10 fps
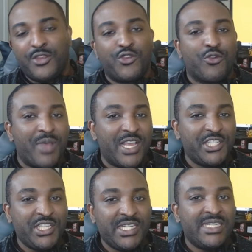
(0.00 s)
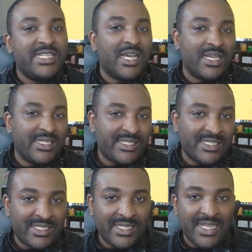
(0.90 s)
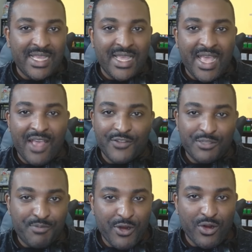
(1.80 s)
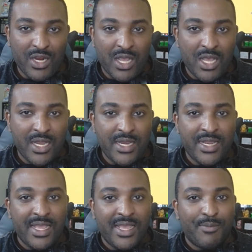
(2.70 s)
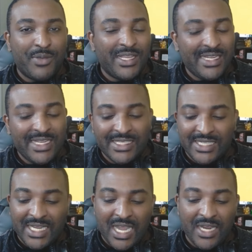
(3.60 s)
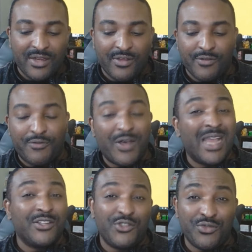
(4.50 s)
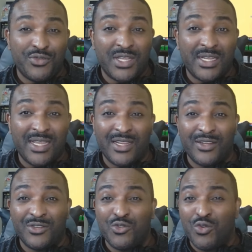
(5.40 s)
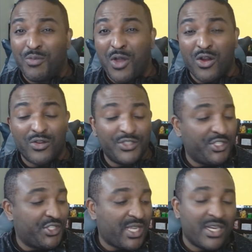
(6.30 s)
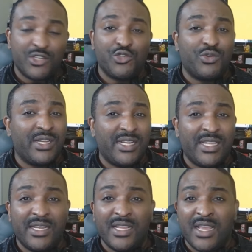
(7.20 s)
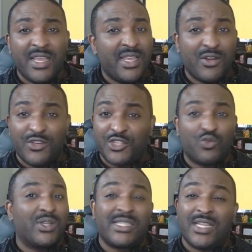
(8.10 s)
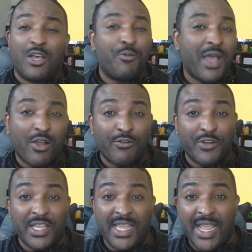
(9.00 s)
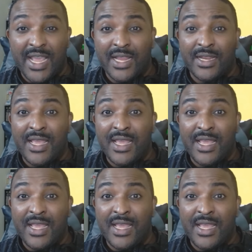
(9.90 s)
Urameshi does have a spirit gun, but he needs to kind of fine-tune it, and Kuwabara is just kind of joining in and just wants to help however he can.